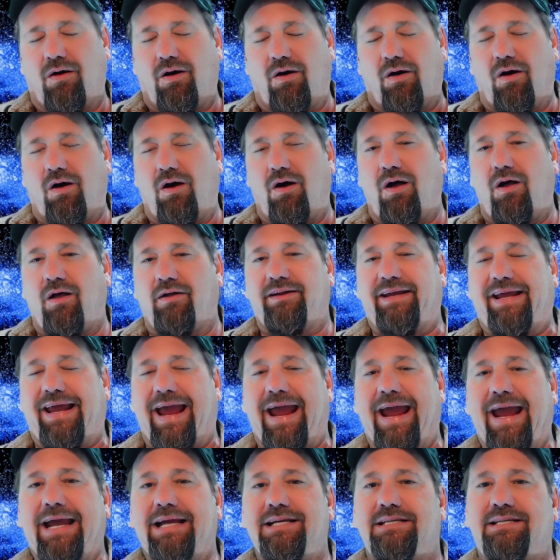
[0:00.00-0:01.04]
all
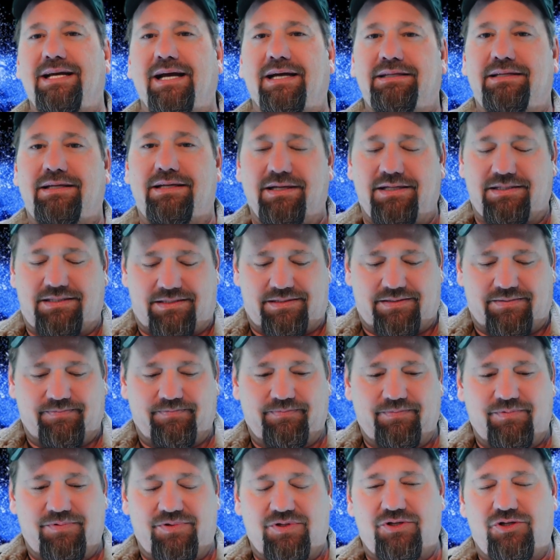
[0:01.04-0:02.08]
gaze at this
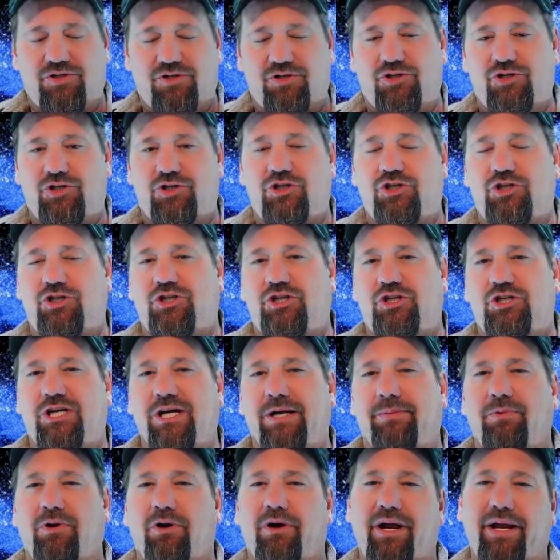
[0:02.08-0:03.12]

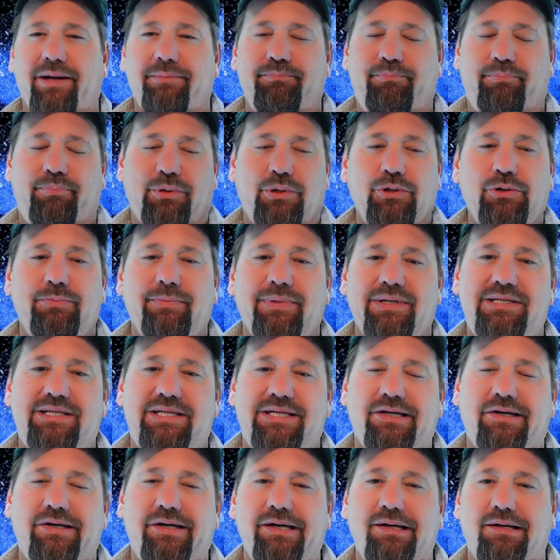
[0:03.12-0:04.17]
shimmering blue
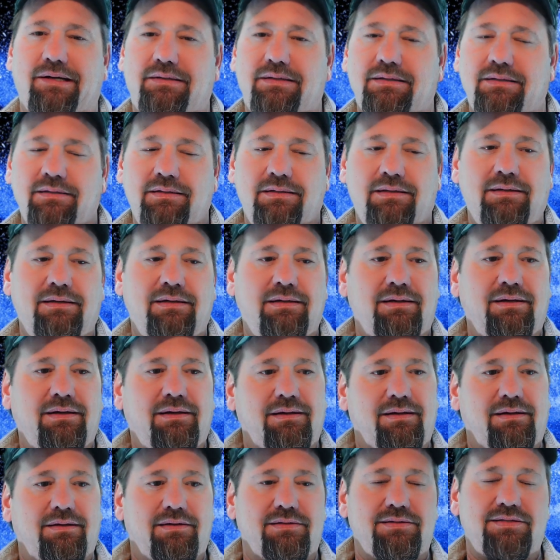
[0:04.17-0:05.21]
material.
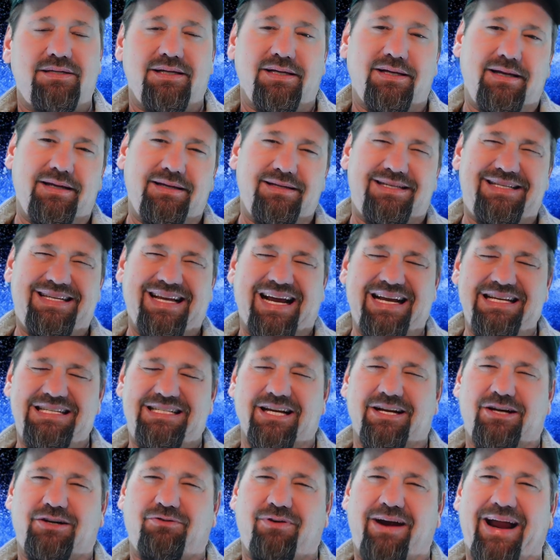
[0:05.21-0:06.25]
It was the size
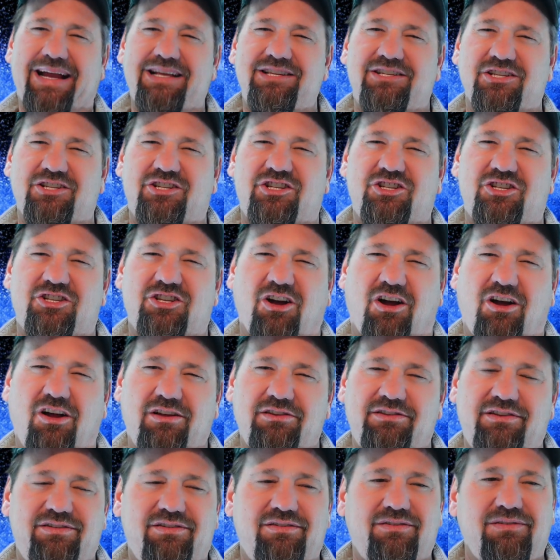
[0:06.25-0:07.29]
of grains of
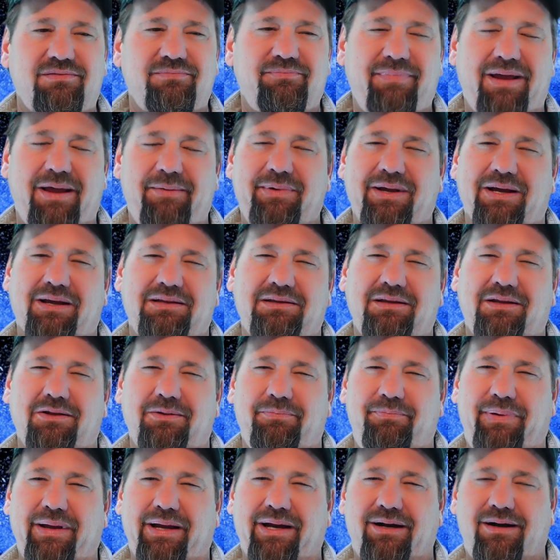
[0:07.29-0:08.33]
salt, maybe a little
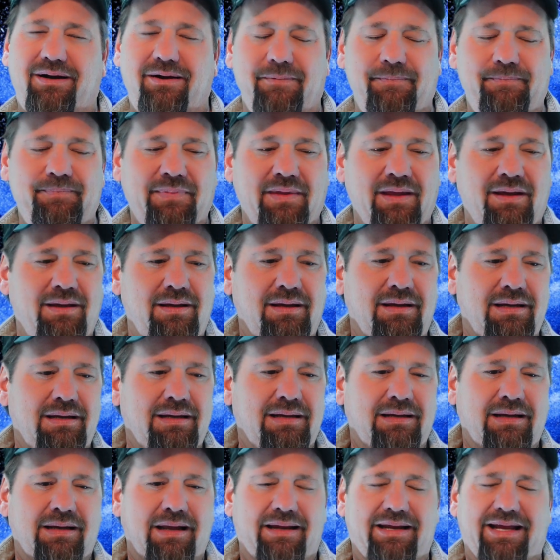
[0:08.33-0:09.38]
bigger,
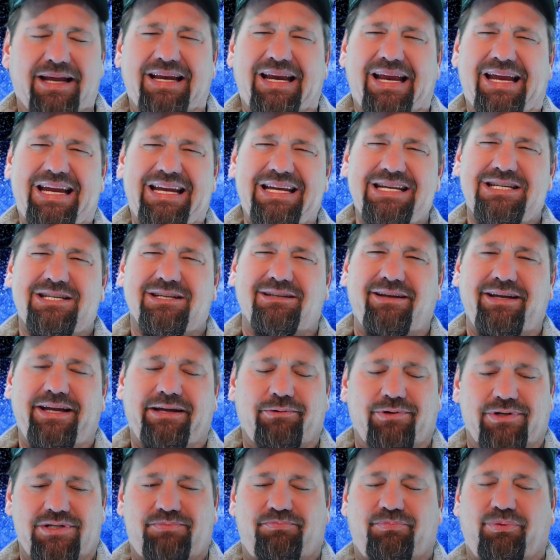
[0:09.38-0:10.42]
and it easily
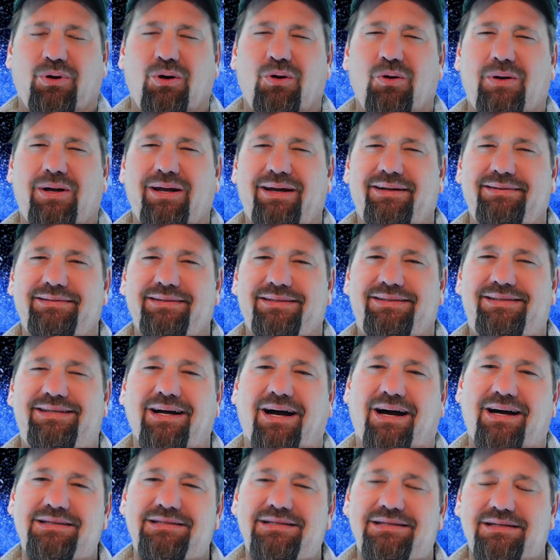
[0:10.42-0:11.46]
was broken into
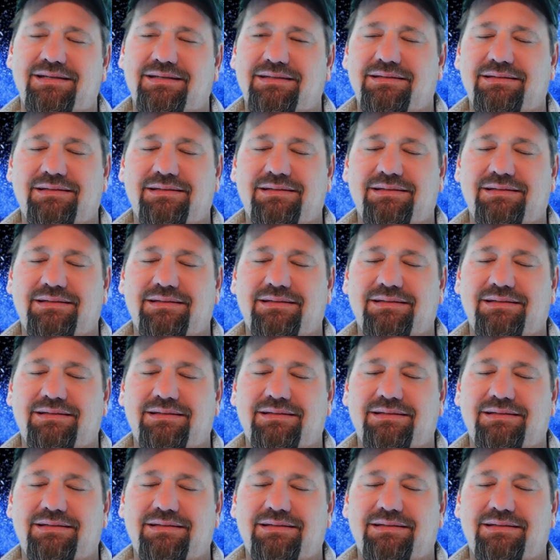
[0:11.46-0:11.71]
dust.